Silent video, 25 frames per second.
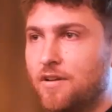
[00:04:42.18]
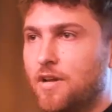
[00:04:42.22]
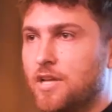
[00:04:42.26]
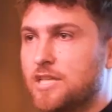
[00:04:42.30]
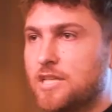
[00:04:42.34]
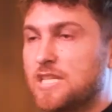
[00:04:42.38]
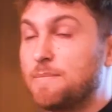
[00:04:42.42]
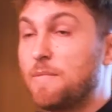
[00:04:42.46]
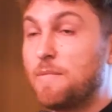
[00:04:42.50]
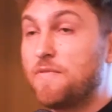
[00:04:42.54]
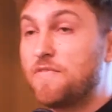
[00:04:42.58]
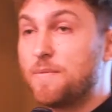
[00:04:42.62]

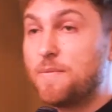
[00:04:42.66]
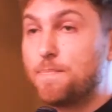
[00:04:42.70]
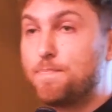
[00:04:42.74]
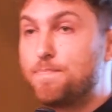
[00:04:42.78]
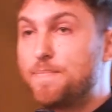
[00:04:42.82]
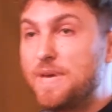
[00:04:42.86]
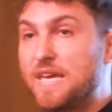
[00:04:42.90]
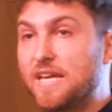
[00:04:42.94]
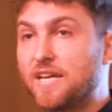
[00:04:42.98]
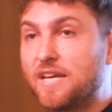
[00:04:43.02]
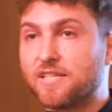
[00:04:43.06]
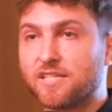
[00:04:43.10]
Some of the
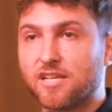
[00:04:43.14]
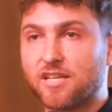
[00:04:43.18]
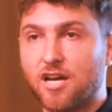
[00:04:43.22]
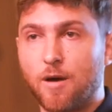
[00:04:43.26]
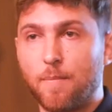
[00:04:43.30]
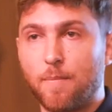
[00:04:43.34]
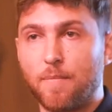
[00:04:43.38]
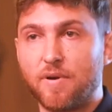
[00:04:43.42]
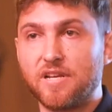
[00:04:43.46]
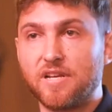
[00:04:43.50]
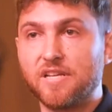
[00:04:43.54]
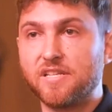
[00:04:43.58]
biggest
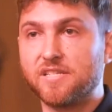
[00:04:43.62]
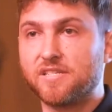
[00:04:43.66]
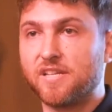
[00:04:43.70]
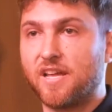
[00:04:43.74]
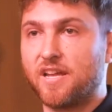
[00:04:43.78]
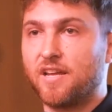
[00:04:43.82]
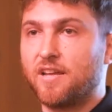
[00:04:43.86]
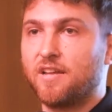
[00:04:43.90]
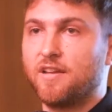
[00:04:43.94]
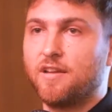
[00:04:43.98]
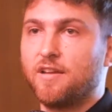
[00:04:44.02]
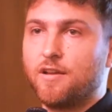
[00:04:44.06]
companies
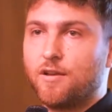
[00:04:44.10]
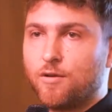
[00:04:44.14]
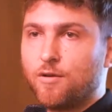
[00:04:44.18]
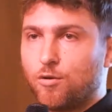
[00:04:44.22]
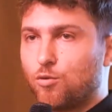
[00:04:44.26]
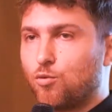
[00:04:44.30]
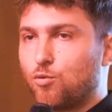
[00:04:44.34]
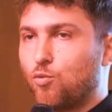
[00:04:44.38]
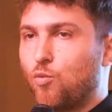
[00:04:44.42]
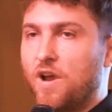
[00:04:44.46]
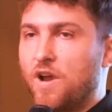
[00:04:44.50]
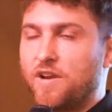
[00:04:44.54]
that
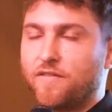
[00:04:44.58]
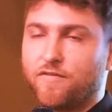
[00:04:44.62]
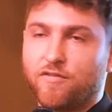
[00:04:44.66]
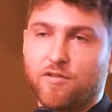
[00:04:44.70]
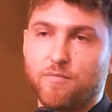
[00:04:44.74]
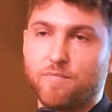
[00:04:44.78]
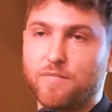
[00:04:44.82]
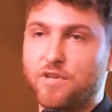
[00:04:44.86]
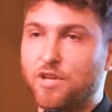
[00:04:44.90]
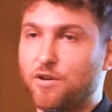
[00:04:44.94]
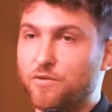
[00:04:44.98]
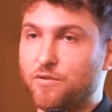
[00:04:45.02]
went
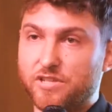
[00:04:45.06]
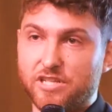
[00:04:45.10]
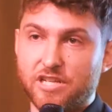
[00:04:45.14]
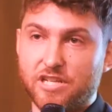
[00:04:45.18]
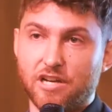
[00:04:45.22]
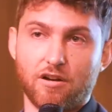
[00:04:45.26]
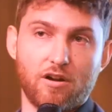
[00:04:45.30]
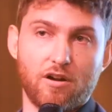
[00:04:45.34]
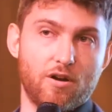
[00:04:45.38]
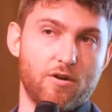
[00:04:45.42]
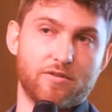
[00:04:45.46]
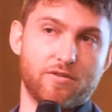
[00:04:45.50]
from
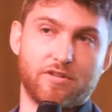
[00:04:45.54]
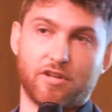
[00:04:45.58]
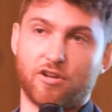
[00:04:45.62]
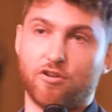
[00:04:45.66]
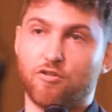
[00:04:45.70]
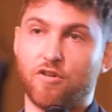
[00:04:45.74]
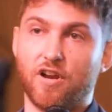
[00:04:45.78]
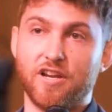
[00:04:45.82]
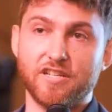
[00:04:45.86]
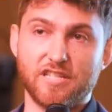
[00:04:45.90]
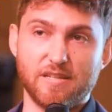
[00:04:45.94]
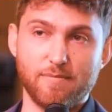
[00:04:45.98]
zero to
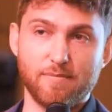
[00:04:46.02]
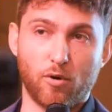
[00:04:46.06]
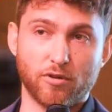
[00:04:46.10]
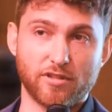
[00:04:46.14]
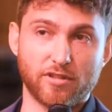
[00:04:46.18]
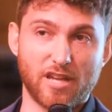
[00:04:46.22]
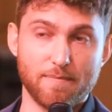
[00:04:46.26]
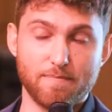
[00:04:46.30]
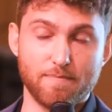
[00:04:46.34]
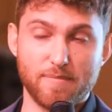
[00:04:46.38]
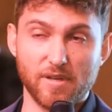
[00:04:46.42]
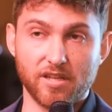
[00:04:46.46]
crazy
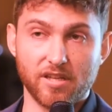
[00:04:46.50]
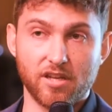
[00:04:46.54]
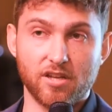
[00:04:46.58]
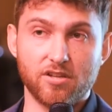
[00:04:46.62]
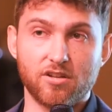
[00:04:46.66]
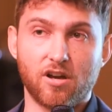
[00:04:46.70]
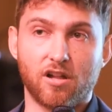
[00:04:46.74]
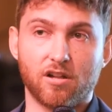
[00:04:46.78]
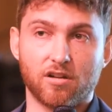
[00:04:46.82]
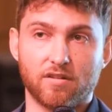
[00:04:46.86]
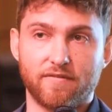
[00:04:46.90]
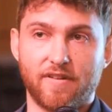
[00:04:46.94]

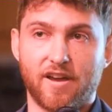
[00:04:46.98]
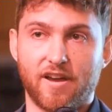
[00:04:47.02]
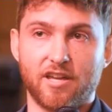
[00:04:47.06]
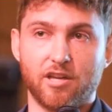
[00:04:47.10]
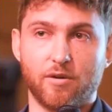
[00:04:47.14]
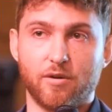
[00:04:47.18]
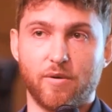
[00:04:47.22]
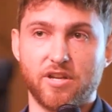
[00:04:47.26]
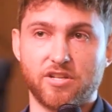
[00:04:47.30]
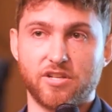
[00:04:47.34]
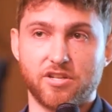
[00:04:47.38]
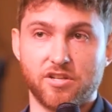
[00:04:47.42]
multi-billion-dollar
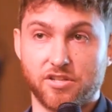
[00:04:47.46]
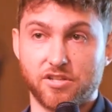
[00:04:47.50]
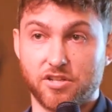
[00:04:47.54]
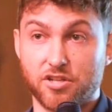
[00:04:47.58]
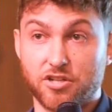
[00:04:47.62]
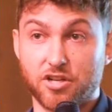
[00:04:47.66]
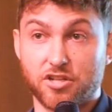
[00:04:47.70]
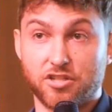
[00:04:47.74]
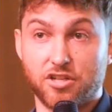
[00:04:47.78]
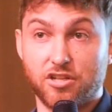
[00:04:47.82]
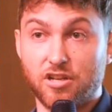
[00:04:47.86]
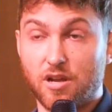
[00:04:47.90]
valuations in
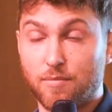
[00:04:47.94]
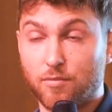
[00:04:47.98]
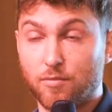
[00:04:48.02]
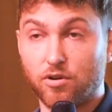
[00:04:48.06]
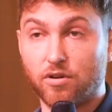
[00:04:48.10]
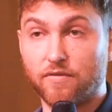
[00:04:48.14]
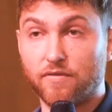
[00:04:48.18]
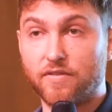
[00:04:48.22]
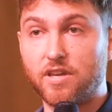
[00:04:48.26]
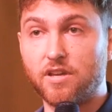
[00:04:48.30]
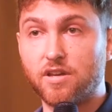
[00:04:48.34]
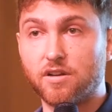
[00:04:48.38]
just a
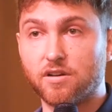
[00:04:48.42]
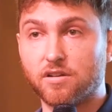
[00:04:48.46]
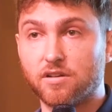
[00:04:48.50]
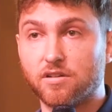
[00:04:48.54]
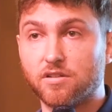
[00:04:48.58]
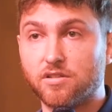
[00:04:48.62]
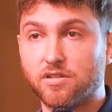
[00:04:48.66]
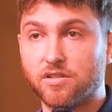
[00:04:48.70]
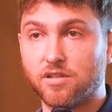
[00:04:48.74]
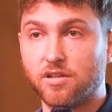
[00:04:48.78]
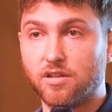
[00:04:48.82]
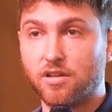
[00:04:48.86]
number of
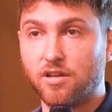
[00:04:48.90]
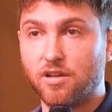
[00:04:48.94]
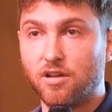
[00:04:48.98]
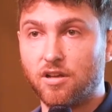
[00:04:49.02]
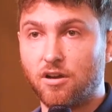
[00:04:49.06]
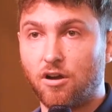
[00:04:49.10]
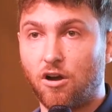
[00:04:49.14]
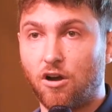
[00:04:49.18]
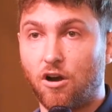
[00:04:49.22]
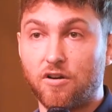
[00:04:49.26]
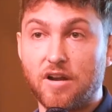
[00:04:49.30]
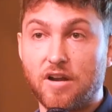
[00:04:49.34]
years
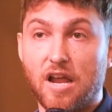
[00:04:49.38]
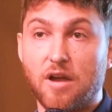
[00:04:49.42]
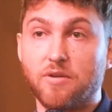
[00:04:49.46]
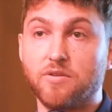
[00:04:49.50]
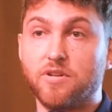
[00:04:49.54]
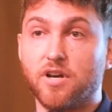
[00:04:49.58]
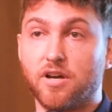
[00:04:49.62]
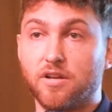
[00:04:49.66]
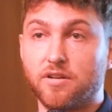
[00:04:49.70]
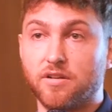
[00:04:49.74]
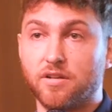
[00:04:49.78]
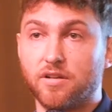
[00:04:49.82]
are now
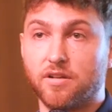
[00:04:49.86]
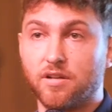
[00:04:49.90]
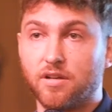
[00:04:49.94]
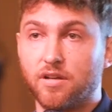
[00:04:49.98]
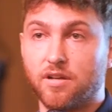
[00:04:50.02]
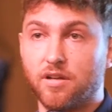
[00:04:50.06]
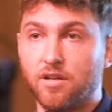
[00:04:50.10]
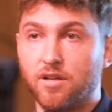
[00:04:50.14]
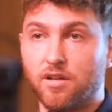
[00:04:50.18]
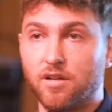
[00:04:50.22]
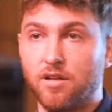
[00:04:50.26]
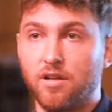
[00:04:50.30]
done.
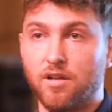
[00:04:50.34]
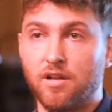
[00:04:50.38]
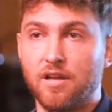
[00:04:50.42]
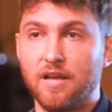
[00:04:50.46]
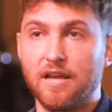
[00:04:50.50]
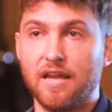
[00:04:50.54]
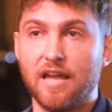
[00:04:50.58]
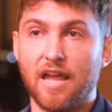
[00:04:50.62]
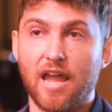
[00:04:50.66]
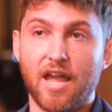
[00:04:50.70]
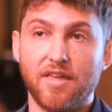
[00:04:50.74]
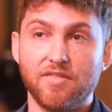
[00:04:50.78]

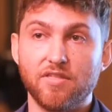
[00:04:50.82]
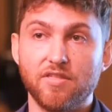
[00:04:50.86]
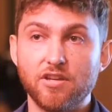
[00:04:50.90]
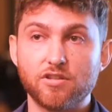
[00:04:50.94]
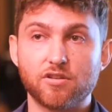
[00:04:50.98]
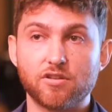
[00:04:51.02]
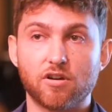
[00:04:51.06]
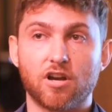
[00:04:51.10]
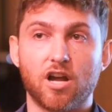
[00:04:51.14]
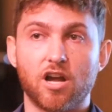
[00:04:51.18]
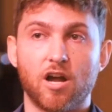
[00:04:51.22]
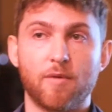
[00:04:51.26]
And
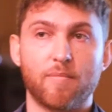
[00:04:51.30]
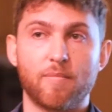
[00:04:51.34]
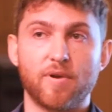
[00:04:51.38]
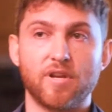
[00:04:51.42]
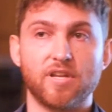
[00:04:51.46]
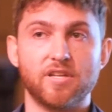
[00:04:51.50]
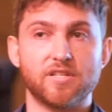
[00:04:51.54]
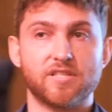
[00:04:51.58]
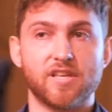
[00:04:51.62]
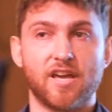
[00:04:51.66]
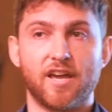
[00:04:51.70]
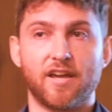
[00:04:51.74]
these are
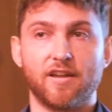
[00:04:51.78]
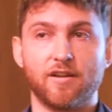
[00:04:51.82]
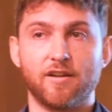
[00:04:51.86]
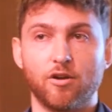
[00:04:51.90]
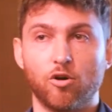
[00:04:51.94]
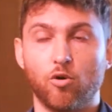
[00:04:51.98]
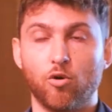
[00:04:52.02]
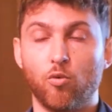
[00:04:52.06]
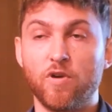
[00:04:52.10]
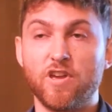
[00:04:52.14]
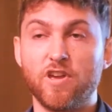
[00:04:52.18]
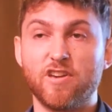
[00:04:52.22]
companies that
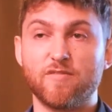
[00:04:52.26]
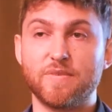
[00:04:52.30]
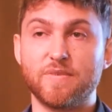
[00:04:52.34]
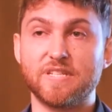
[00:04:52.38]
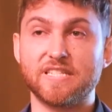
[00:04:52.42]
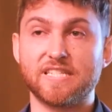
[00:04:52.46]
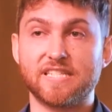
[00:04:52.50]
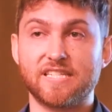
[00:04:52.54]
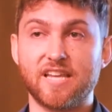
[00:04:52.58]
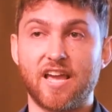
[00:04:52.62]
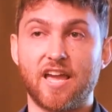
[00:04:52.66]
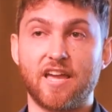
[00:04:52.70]
we have
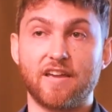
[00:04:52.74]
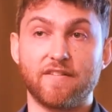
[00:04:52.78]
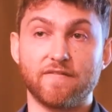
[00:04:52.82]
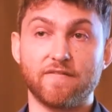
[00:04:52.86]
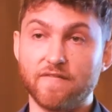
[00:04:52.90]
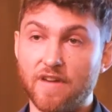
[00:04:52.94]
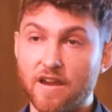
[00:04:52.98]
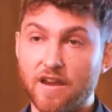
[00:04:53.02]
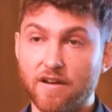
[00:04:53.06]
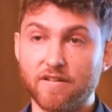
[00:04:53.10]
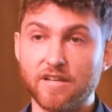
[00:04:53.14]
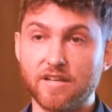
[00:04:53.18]
been saying
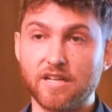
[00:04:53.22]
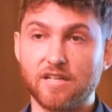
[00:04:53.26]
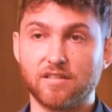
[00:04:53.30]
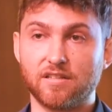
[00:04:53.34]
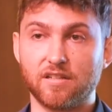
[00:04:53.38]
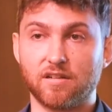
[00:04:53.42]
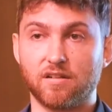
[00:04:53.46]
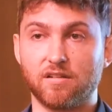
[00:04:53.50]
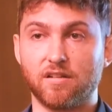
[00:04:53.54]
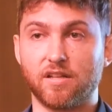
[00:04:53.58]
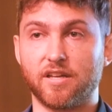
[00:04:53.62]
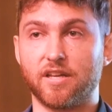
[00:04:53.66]
very
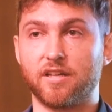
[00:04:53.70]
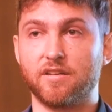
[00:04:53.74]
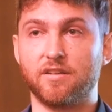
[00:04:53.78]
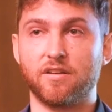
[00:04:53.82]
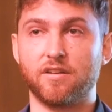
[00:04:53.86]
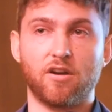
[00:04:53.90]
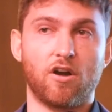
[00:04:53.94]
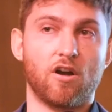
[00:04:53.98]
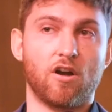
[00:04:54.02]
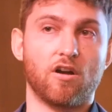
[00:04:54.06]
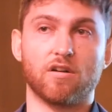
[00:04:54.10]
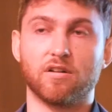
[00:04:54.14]
clearly
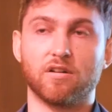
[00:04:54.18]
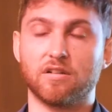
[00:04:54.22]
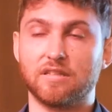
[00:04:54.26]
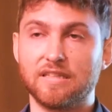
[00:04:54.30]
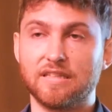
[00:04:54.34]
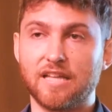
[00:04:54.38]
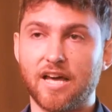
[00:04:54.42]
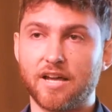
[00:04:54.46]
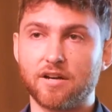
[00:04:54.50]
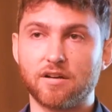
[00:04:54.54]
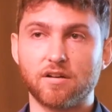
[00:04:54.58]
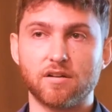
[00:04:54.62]
in our
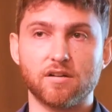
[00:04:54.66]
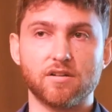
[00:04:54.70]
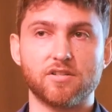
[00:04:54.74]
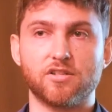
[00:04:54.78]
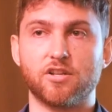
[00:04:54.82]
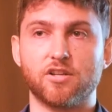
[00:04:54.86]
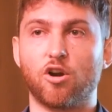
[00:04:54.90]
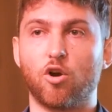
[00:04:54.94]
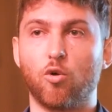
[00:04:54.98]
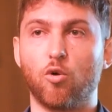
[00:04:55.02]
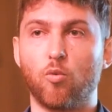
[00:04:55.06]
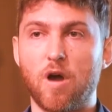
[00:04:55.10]
letters
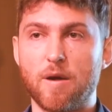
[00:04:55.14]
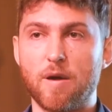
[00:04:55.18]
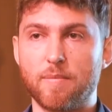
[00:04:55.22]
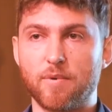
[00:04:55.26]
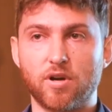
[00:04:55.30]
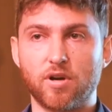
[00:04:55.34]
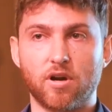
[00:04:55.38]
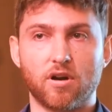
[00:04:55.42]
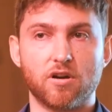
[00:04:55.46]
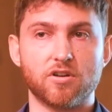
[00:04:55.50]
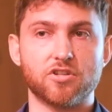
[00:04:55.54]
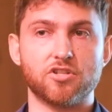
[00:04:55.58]
and our
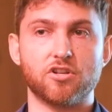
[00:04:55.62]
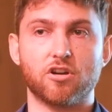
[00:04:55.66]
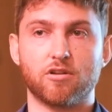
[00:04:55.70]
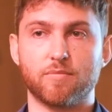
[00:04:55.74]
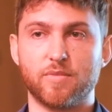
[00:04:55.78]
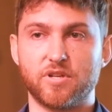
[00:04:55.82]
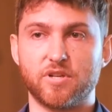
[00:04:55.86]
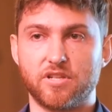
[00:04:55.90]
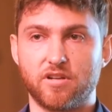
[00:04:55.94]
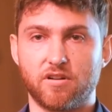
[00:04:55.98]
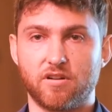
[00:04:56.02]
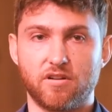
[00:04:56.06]
webinars and our
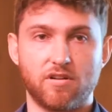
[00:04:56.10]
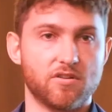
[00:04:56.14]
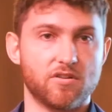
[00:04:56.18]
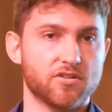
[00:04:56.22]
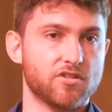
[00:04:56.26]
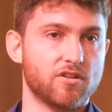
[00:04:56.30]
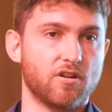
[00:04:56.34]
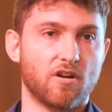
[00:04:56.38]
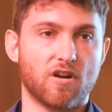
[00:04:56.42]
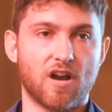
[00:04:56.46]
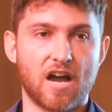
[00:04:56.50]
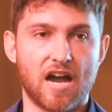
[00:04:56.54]
materials
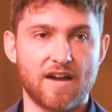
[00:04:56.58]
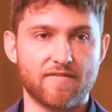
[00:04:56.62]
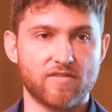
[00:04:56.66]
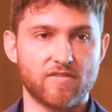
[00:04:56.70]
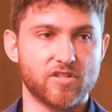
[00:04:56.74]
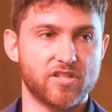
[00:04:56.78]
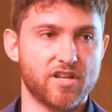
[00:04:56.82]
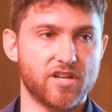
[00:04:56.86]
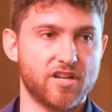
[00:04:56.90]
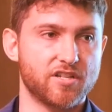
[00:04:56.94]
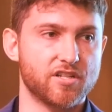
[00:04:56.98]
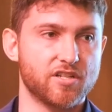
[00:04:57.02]
and our
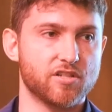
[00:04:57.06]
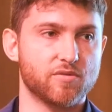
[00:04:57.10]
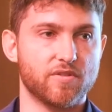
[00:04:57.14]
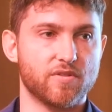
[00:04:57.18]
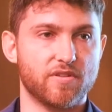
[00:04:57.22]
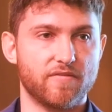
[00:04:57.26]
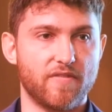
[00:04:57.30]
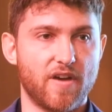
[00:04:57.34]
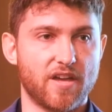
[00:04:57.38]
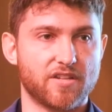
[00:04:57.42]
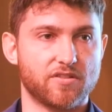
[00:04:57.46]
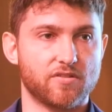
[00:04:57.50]
conversations with
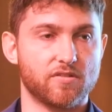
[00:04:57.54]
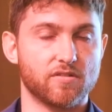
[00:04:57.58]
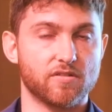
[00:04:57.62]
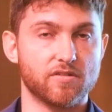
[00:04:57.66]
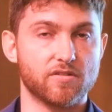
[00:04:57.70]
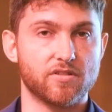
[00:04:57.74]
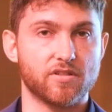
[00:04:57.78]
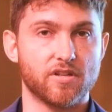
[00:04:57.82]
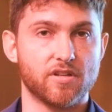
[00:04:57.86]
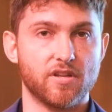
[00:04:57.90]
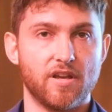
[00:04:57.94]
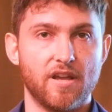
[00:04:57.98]

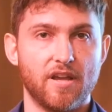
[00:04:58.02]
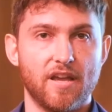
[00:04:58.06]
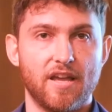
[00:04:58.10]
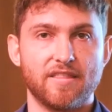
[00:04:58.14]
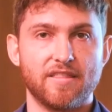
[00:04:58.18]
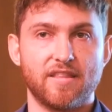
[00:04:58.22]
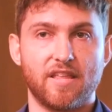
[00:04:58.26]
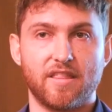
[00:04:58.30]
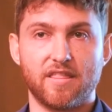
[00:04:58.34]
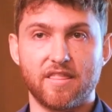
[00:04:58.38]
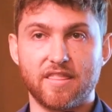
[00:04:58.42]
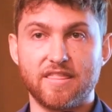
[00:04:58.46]
investors
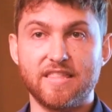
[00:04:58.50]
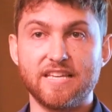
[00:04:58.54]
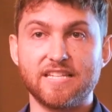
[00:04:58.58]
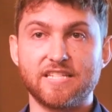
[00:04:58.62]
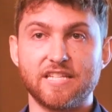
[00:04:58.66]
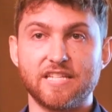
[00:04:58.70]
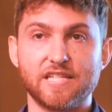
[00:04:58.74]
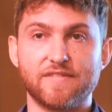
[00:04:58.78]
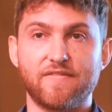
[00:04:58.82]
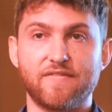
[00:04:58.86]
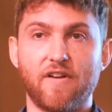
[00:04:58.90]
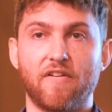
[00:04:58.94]
that
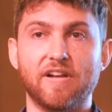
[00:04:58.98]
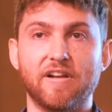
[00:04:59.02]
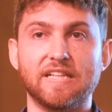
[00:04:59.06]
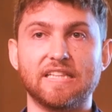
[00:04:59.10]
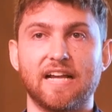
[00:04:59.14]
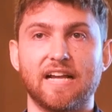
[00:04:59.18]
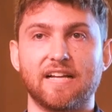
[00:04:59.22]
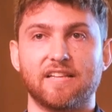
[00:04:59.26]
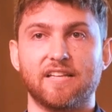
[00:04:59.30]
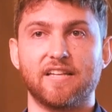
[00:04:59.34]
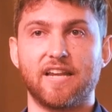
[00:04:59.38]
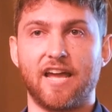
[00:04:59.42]
this is very
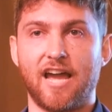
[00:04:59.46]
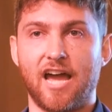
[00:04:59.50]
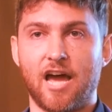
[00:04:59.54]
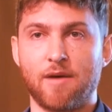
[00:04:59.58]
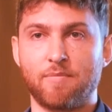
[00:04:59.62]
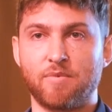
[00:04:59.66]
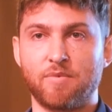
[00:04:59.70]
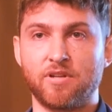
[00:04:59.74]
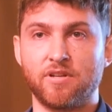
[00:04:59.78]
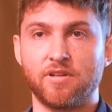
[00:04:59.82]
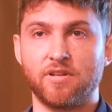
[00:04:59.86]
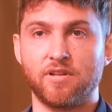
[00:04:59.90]
likely to
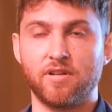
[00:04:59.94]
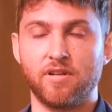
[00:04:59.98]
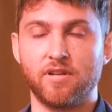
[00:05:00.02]
happen.